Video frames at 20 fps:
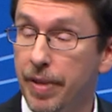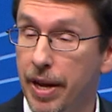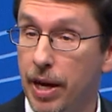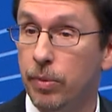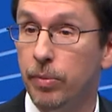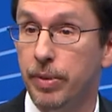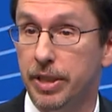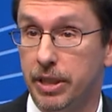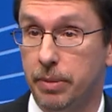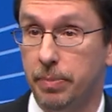their
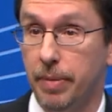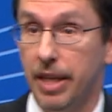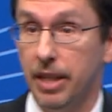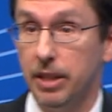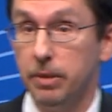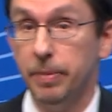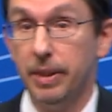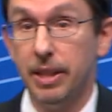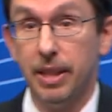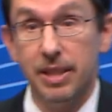risk
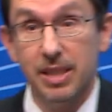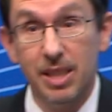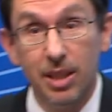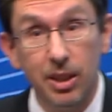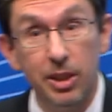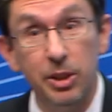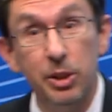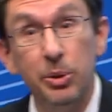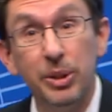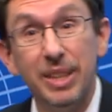management because
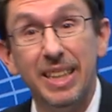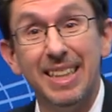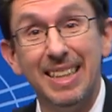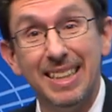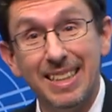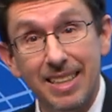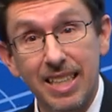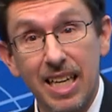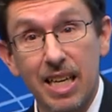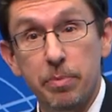they're using
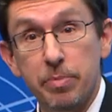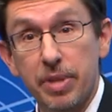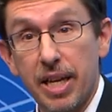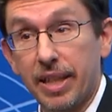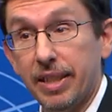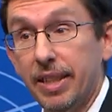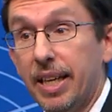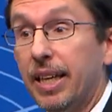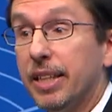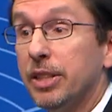these same
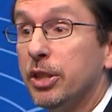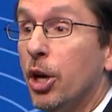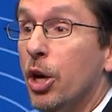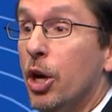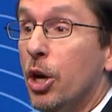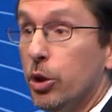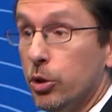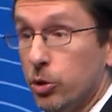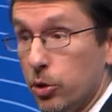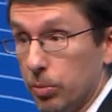techniques
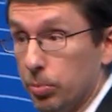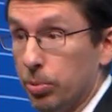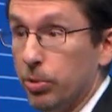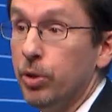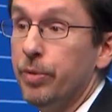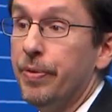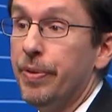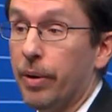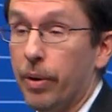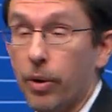to
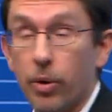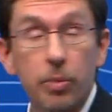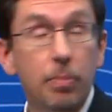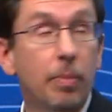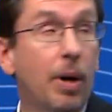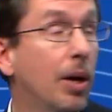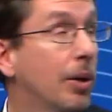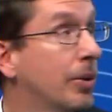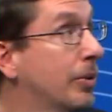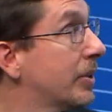improve their own
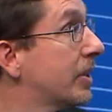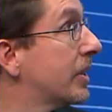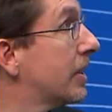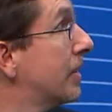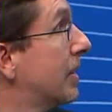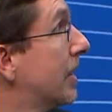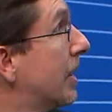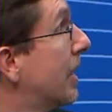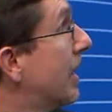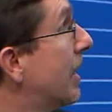models.
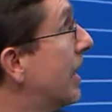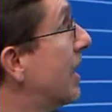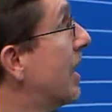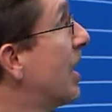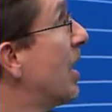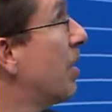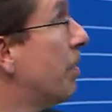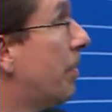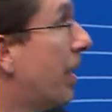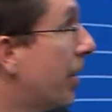
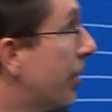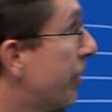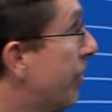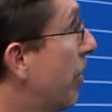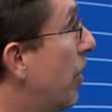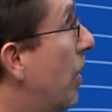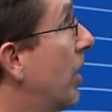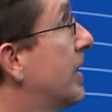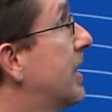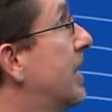Better
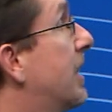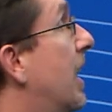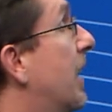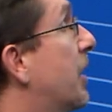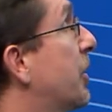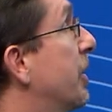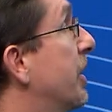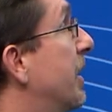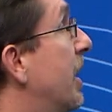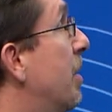fraud
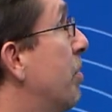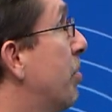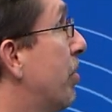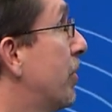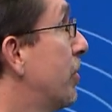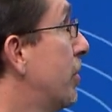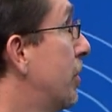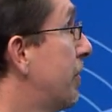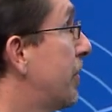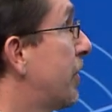detection,
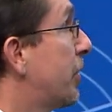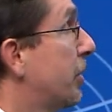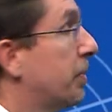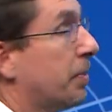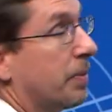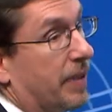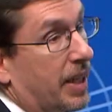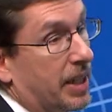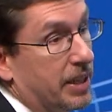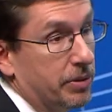improved
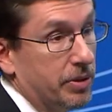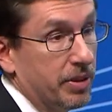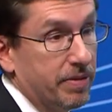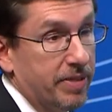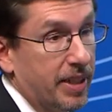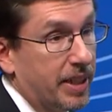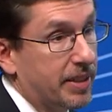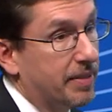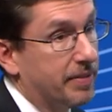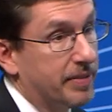supervisory
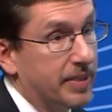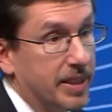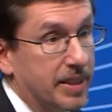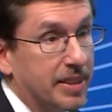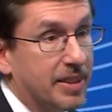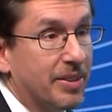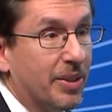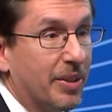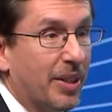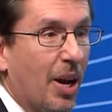
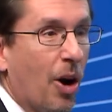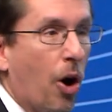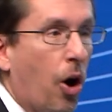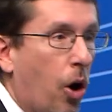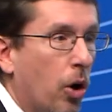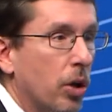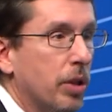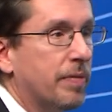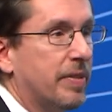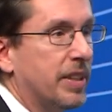effectiveness. Okay,
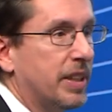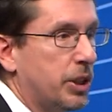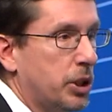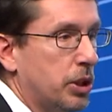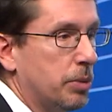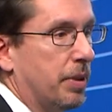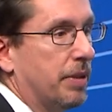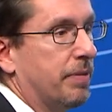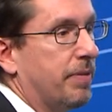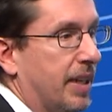all of these
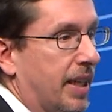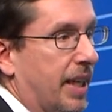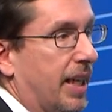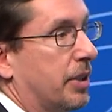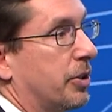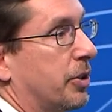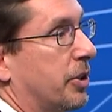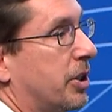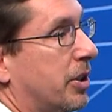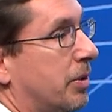should be
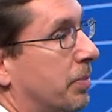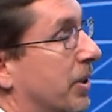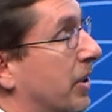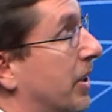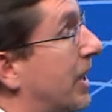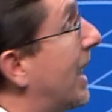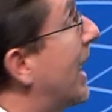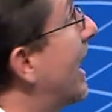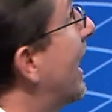financial stability